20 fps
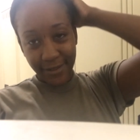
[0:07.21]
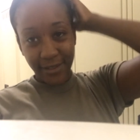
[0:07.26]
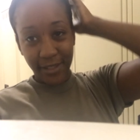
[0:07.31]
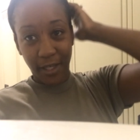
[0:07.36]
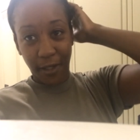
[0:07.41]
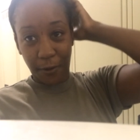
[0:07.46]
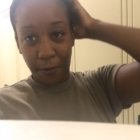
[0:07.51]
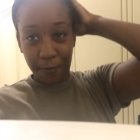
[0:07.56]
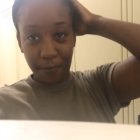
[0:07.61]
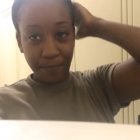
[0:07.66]

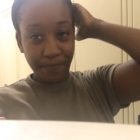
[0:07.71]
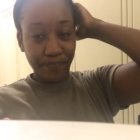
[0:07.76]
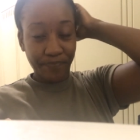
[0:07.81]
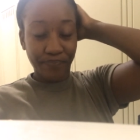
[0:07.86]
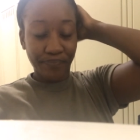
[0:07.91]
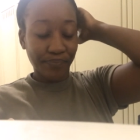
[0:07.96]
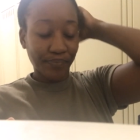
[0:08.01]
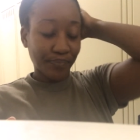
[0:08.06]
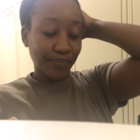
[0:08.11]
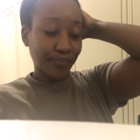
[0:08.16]
So,
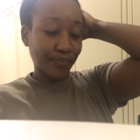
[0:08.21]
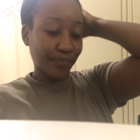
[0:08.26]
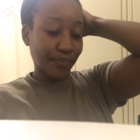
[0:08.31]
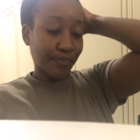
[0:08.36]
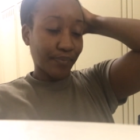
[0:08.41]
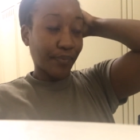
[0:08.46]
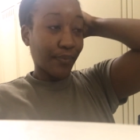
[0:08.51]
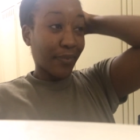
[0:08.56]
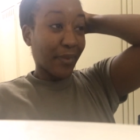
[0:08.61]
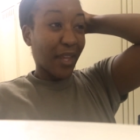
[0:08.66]

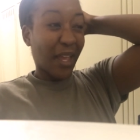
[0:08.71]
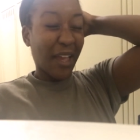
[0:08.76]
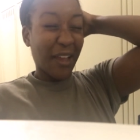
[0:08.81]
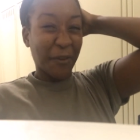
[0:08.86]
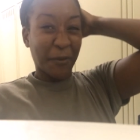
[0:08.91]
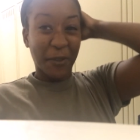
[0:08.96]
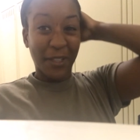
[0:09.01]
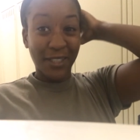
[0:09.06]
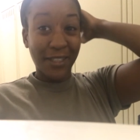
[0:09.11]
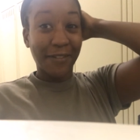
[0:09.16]
I
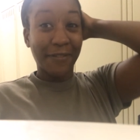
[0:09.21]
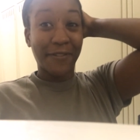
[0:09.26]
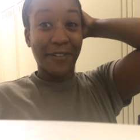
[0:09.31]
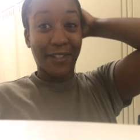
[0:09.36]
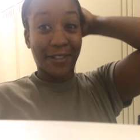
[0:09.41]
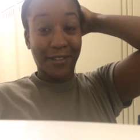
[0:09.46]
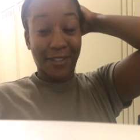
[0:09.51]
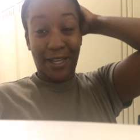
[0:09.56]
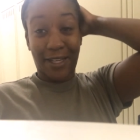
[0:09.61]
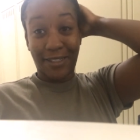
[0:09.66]
really
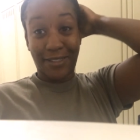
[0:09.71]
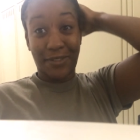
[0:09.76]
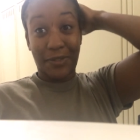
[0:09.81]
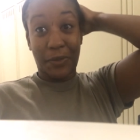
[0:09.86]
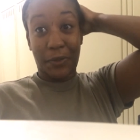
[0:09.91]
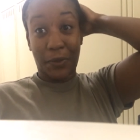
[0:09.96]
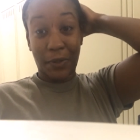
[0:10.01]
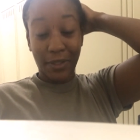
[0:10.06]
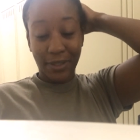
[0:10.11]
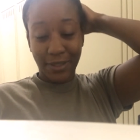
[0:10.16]
felt like
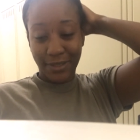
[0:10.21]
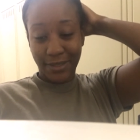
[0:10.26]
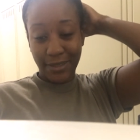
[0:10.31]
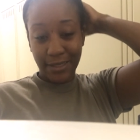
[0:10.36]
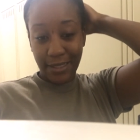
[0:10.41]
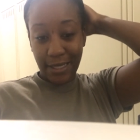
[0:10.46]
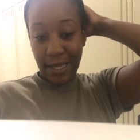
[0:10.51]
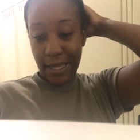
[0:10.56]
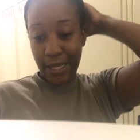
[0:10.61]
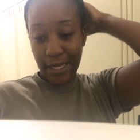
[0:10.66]
talking
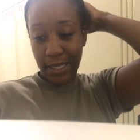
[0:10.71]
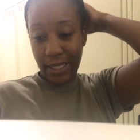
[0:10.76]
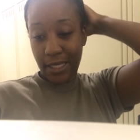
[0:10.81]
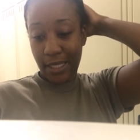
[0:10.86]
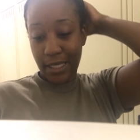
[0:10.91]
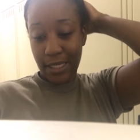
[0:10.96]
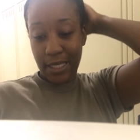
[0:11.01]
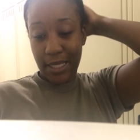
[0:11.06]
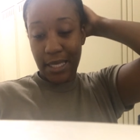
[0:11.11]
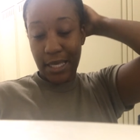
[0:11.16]
today.
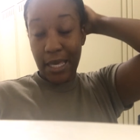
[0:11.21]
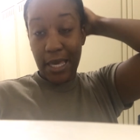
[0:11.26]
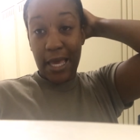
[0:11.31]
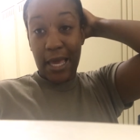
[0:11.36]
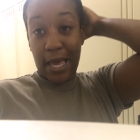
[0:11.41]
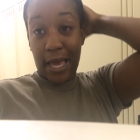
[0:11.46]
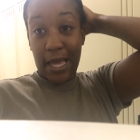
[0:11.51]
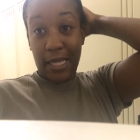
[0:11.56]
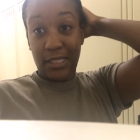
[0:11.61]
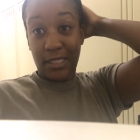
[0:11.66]

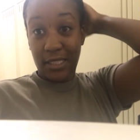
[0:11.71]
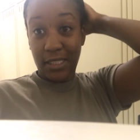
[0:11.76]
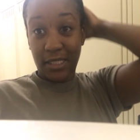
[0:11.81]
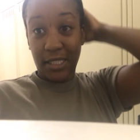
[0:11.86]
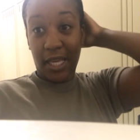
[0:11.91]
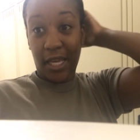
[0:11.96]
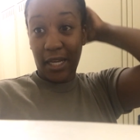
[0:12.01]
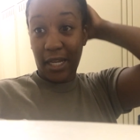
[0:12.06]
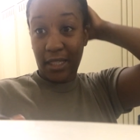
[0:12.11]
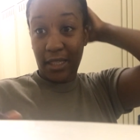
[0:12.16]
I just
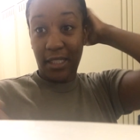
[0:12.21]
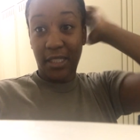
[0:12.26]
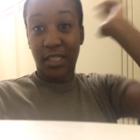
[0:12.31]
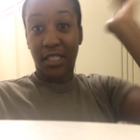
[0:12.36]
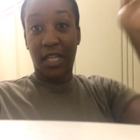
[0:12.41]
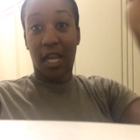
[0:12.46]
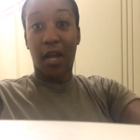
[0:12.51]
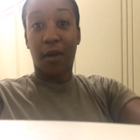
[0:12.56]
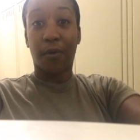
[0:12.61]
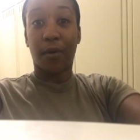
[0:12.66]
got out the
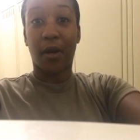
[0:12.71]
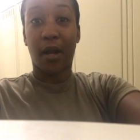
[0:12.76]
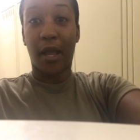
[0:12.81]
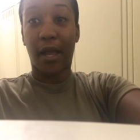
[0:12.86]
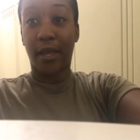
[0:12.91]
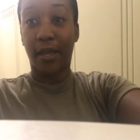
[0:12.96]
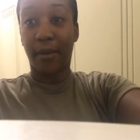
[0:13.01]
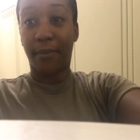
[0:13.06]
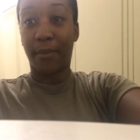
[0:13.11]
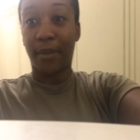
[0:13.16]
shower.
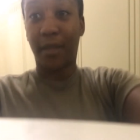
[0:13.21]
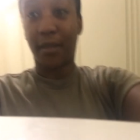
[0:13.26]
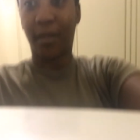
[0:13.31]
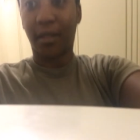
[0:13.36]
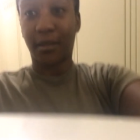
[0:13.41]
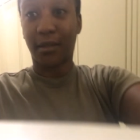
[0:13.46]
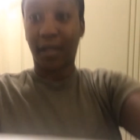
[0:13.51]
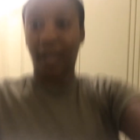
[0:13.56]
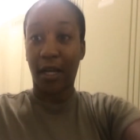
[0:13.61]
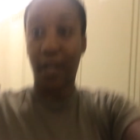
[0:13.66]
I am in the
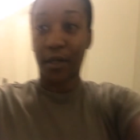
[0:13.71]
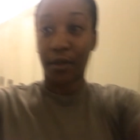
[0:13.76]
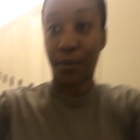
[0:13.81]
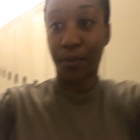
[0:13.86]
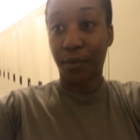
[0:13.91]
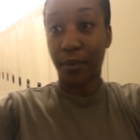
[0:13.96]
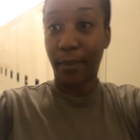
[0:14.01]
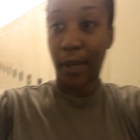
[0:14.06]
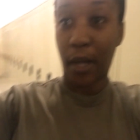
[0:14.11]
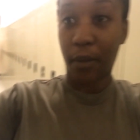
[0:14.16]
locker
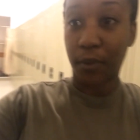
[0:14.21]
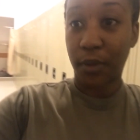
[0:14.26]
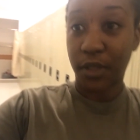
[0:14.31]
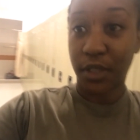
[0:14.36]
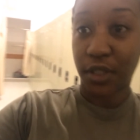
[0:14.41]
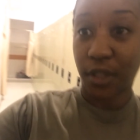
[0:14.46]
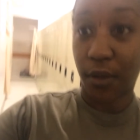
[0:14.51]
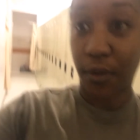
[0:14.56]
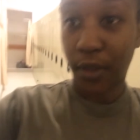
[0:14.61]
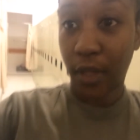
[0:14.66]
room. I will
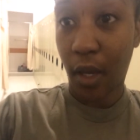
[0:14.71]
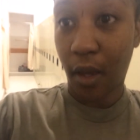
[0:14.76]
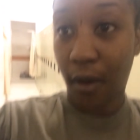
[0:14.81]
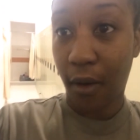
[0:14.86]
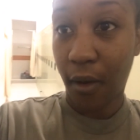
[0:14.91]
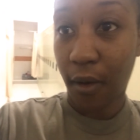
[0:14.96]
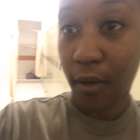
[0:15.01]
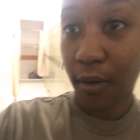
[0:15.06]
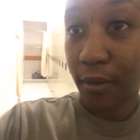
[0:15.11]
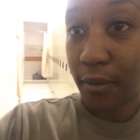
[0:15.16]
show
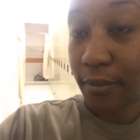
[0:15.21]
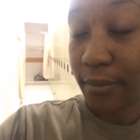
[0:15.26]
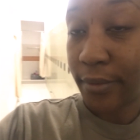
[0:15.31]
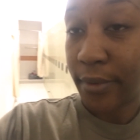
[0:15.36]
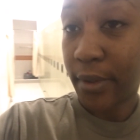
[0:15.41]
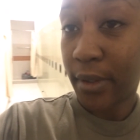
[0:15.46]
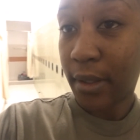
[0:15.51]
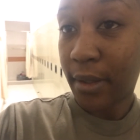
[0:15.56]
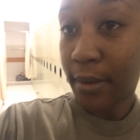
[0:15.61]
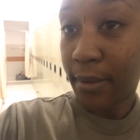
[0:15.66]
y'all.
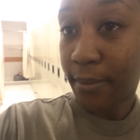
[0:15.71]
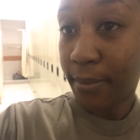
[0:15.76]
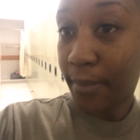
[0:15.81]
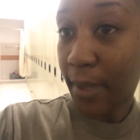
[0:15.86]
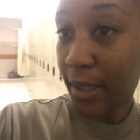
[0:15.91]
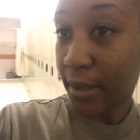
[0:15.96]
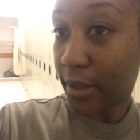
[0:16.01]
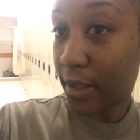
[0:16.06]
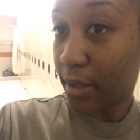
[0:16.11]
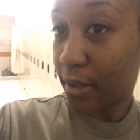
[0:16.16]

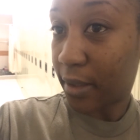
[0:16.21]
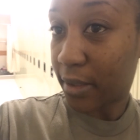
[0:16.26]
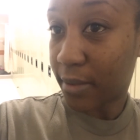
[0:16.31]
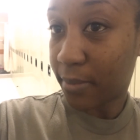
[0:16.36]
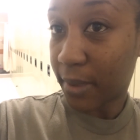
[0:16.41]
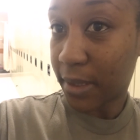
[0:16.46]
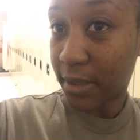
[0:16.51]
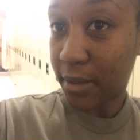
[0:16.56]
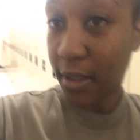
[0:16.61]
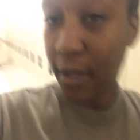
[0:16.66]
Back there, that's
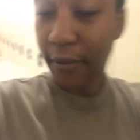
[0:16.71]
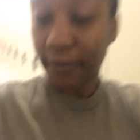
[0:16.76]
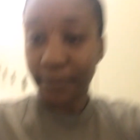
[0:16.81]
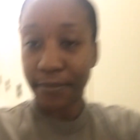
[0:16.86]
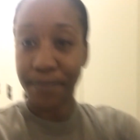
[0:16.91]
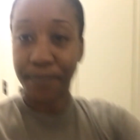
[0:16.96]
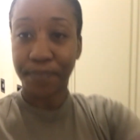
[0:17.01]
my stuff.